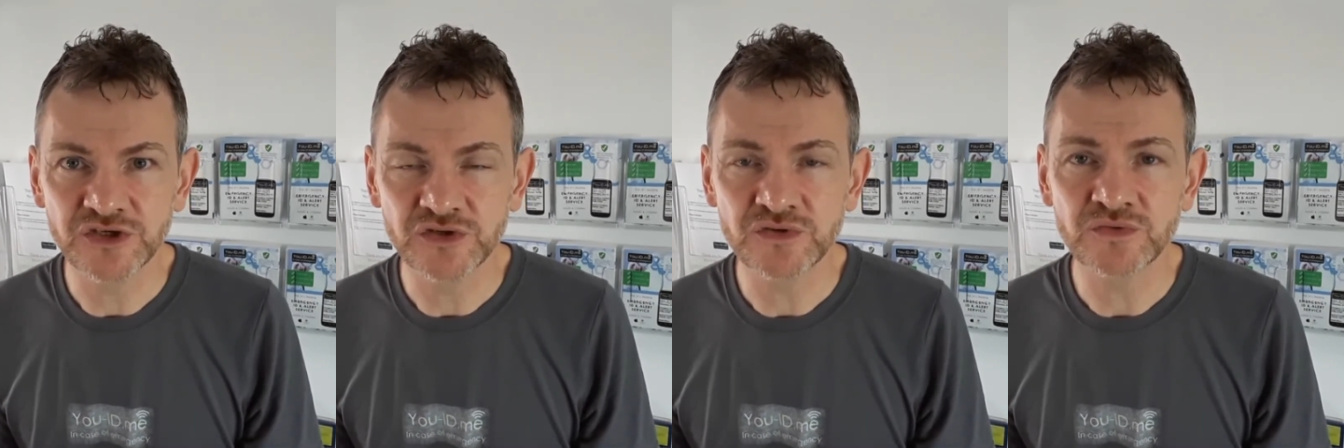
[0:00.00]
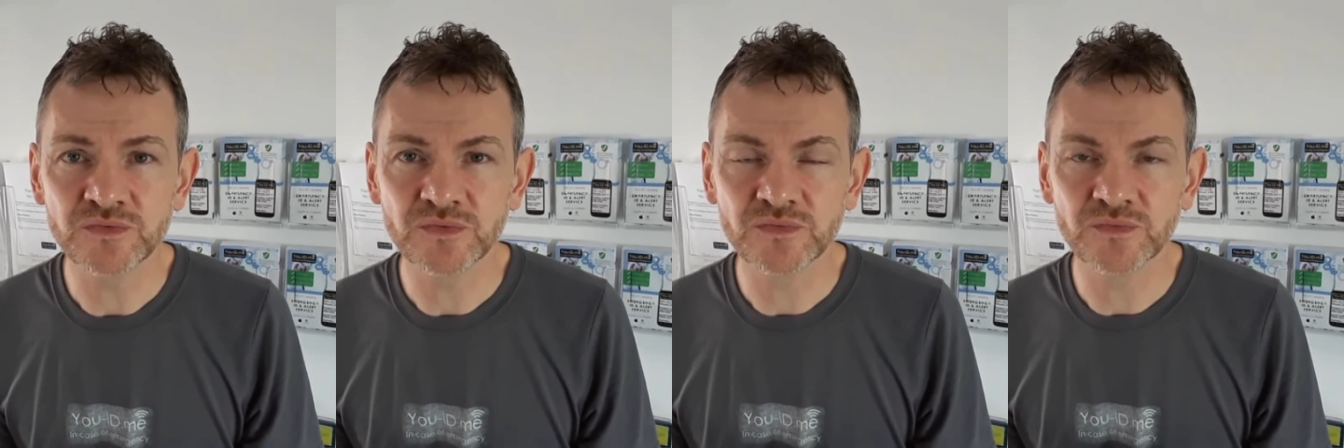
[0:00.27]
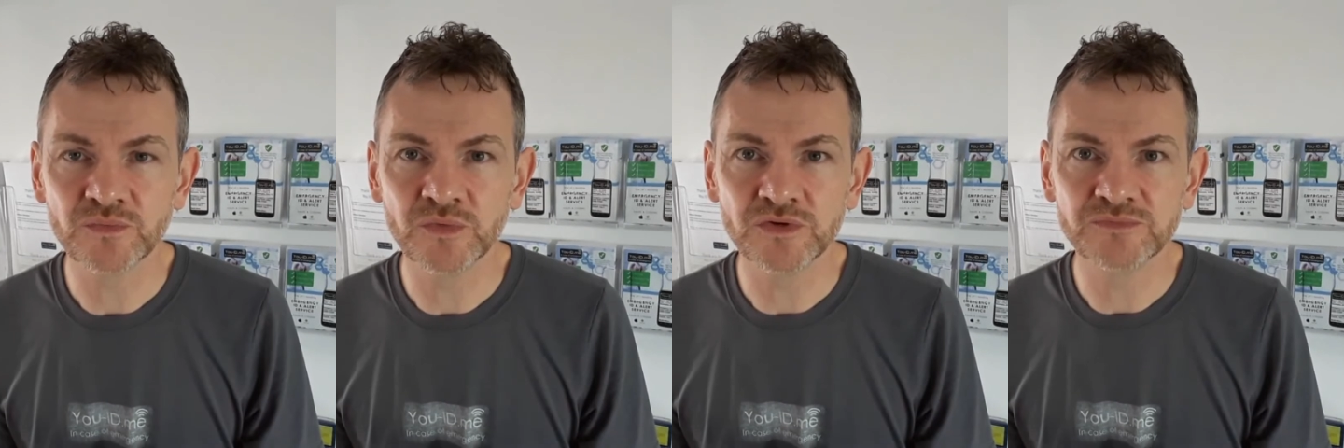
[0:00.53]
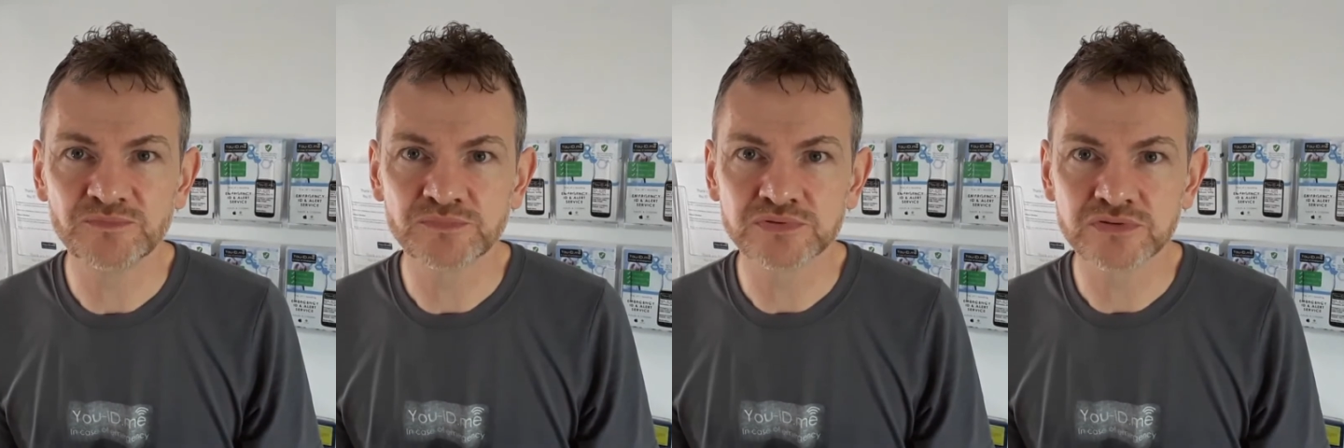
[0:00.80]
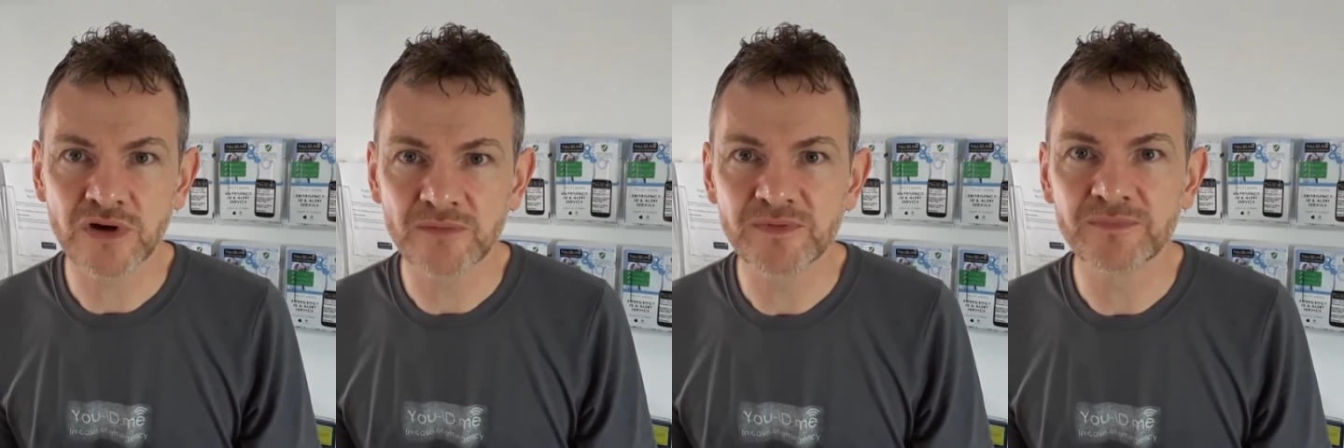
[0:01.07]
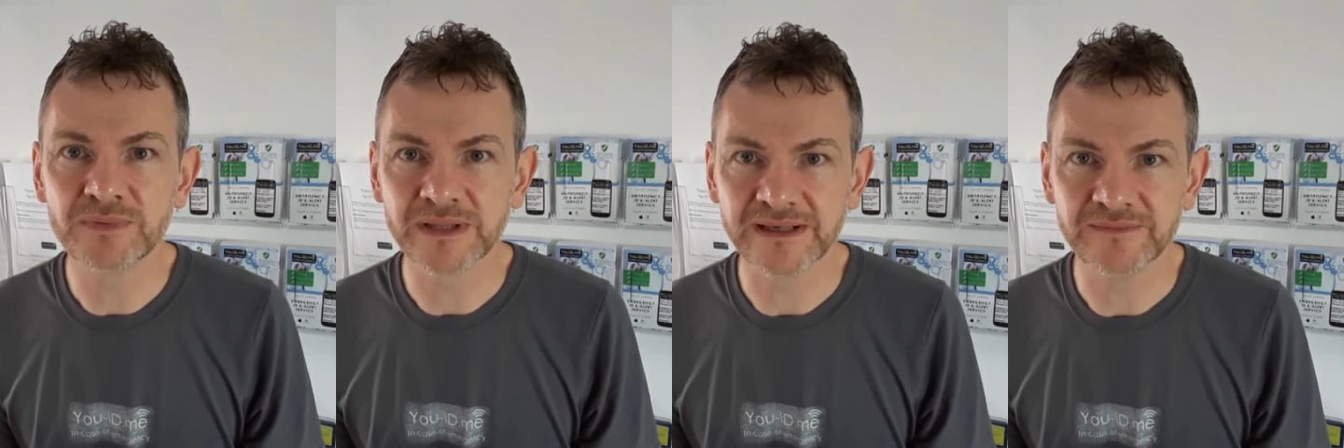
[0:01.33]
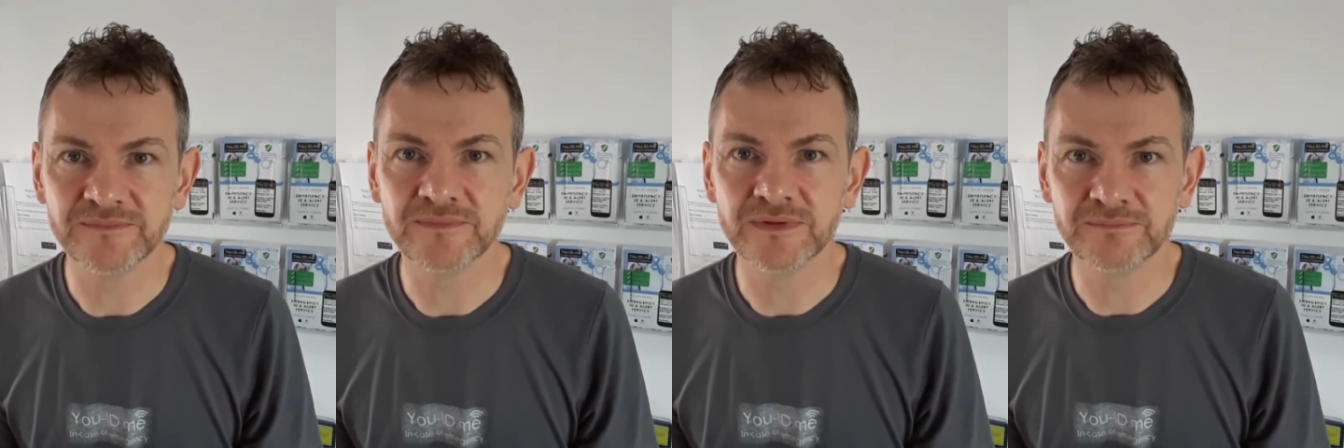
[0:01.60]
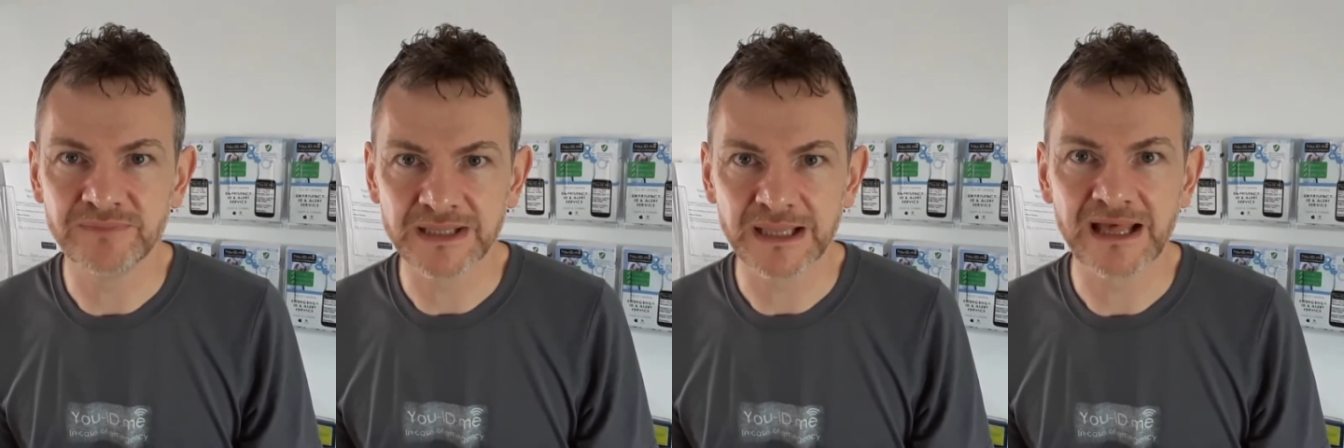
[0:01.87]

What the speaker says: You would probably